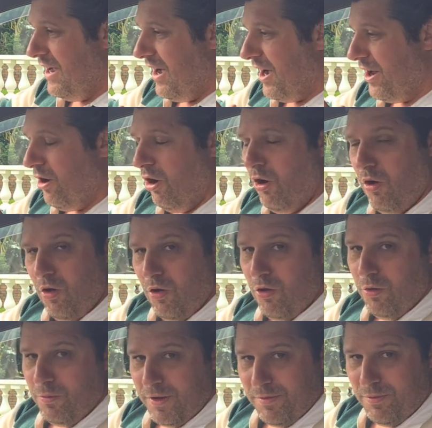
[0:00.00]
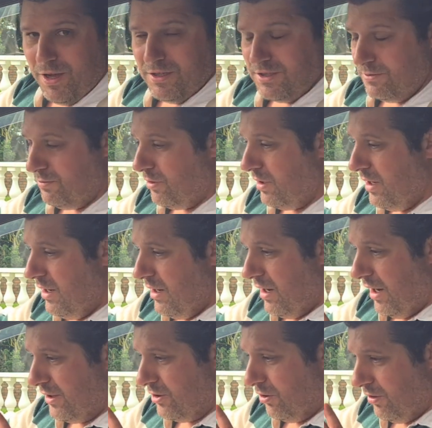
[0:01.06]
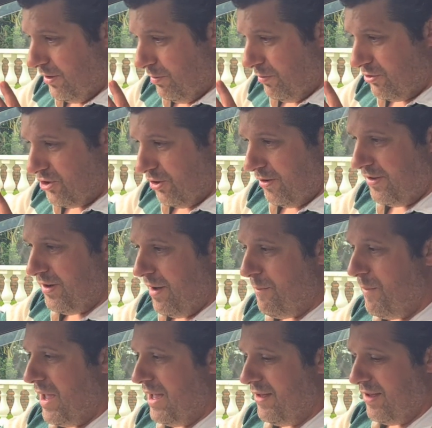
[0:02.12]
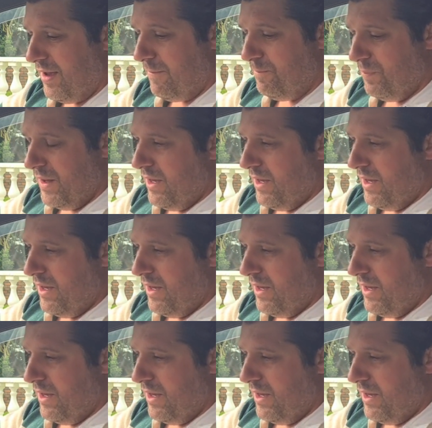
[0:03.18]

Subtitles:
I always wanted one. I thought they were just amazing.